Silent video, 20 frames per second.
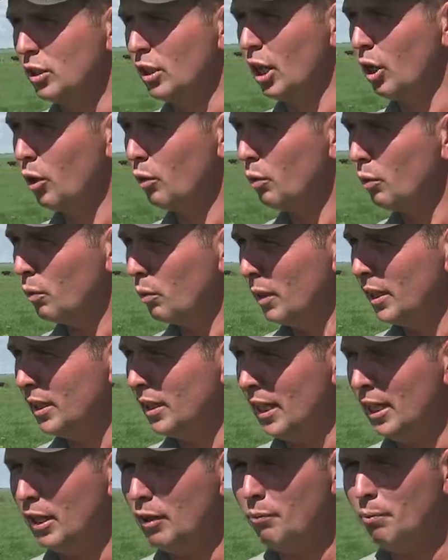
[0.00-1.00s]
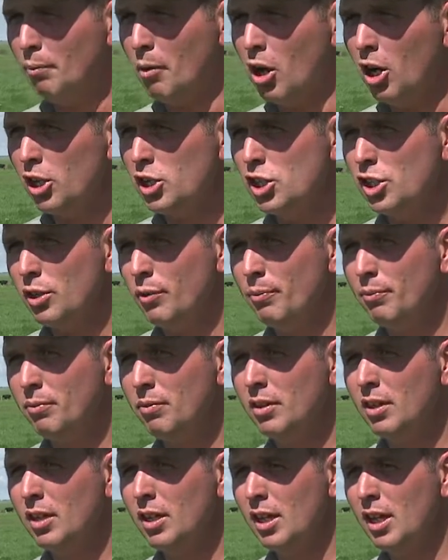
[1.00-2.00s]
Now we're at the end of March,
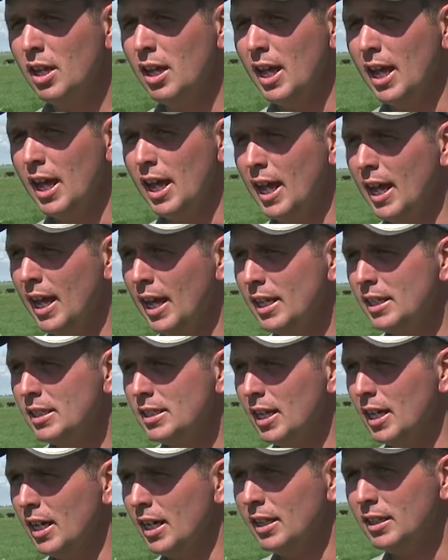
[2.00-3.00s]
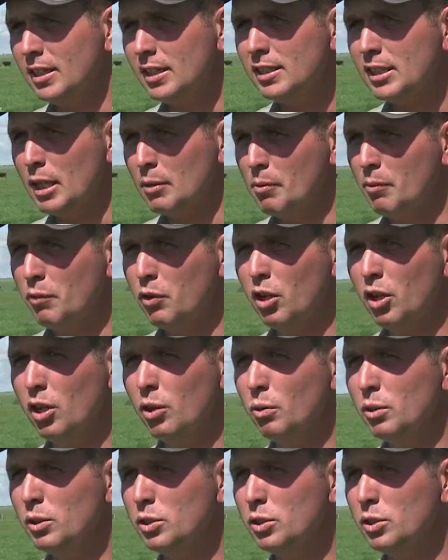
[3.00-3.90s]
and at this time of year we